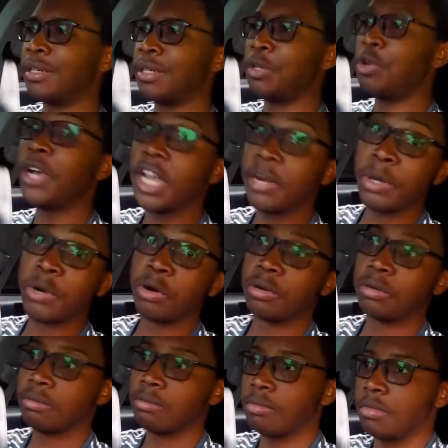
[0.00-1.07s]
Don't get me wrong,
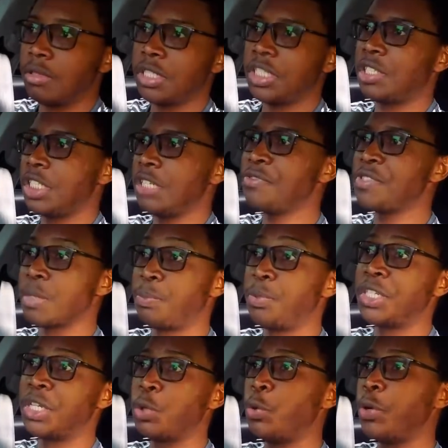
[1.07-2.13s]
the shifts are
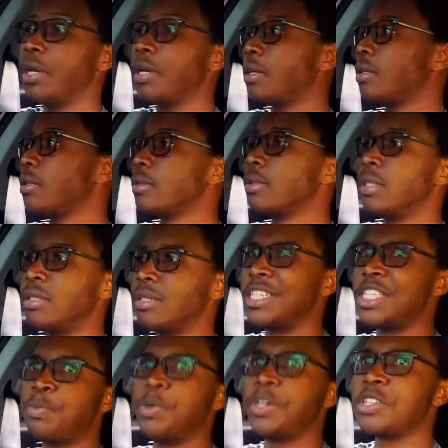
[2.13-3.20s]
pretty quick, it's
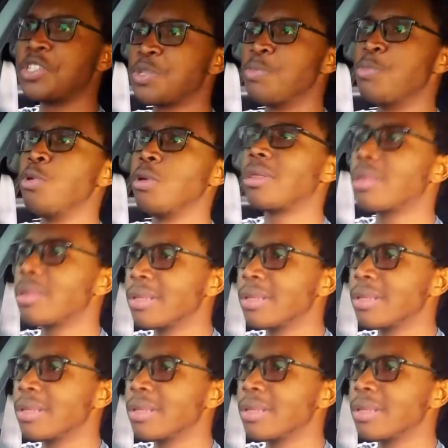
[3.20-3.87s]
pretty smooth,